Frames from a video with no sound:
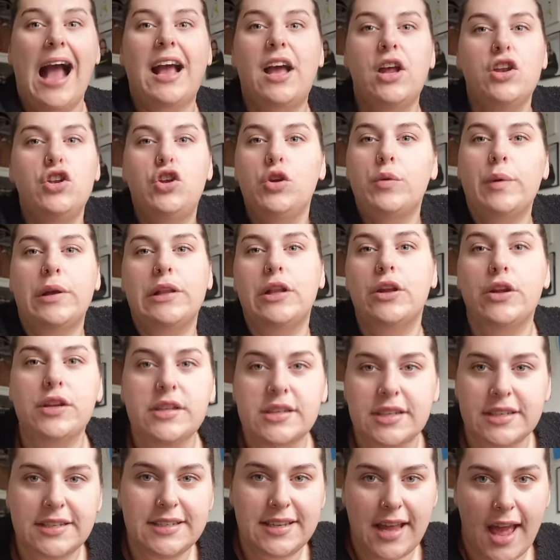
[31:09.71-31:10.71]
can do a
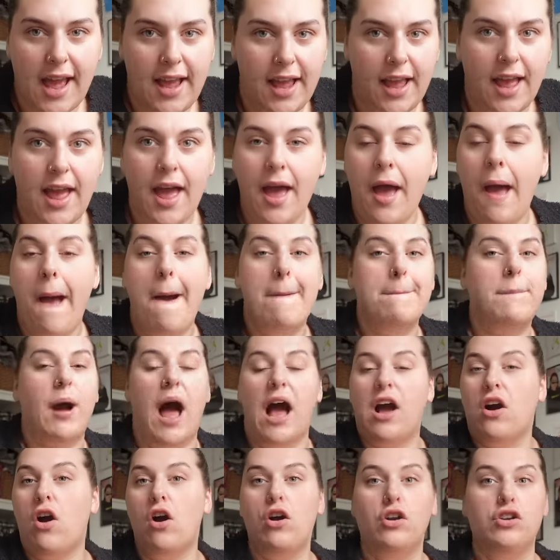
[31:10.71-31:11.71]
London date, but
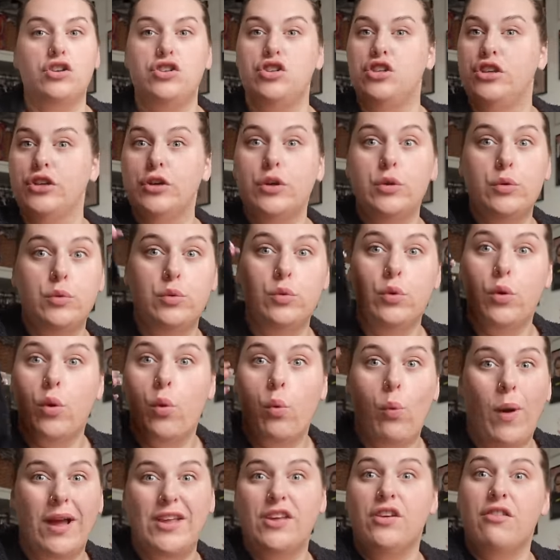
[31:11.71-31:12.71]
I can't do
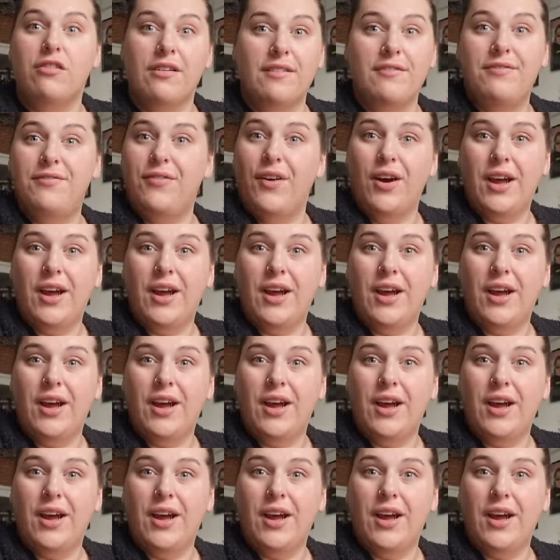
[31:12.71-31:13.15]
when you're in